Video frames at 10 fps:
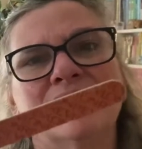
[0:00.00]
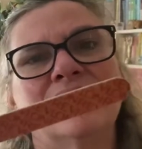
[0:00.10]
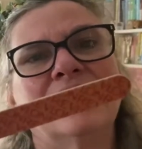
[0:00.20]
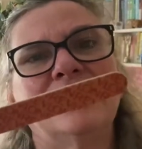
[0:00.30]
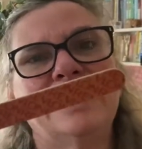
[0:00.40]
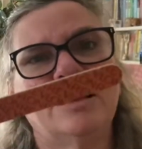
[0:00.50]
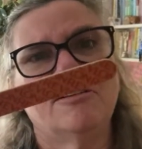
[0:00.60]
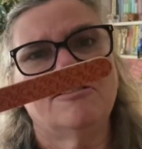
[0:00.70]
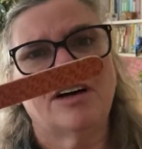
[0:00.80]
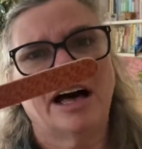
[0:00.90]
nail
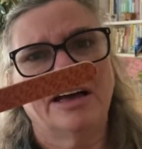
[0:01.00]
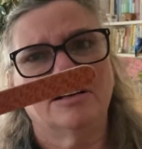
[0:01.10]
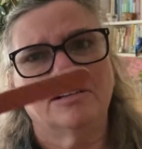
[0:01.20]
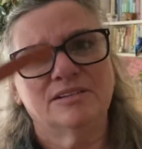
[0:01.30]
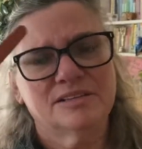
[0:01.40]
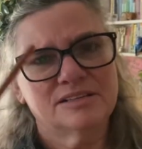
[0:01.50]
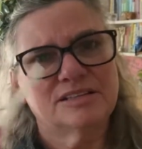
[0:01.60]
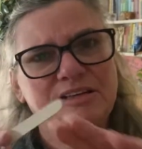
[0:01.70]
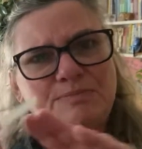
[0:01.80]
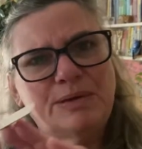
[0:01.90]
file. So